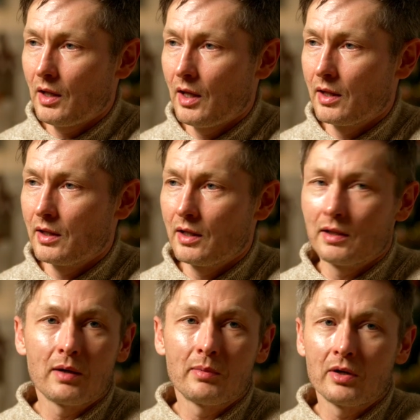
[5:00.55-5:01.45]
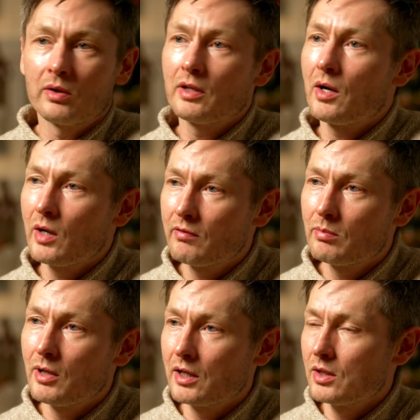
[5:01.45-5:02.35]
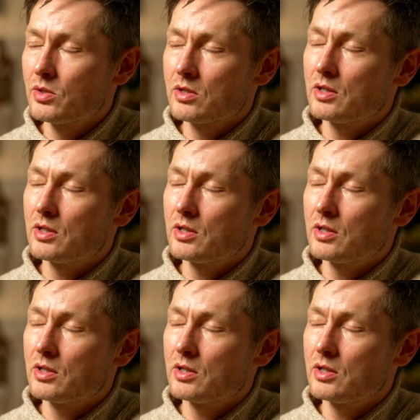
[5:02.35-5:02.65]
And then number, now everybody uses